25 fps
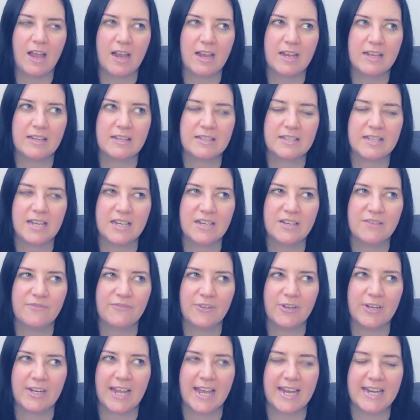I tend to
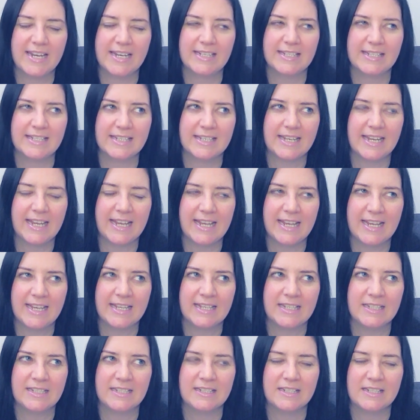forget it,
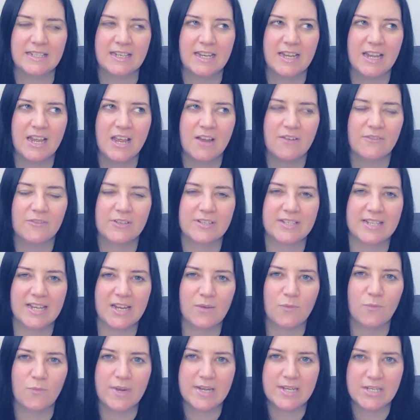and we're
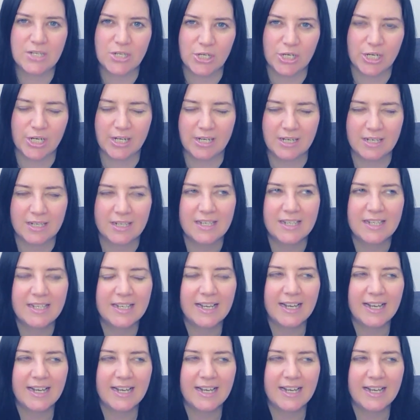saying winter.